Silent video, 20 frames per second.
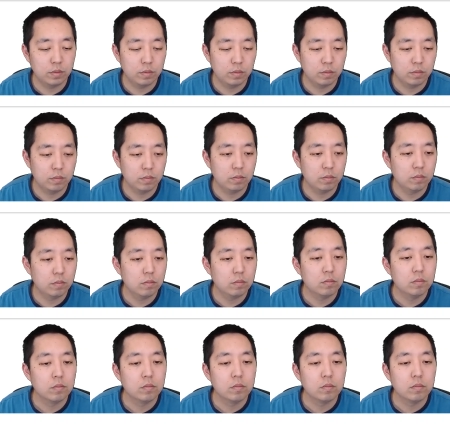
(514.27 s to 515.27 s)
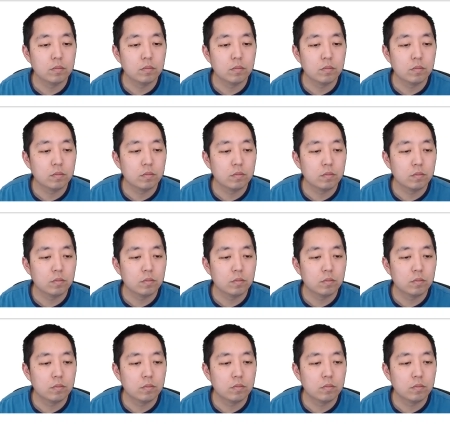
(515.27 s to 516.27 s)

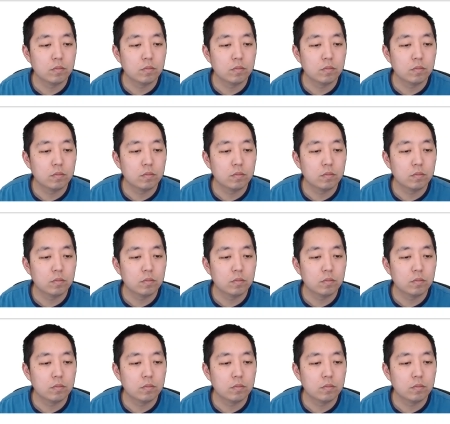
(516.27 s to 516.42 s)
Nobody speaks.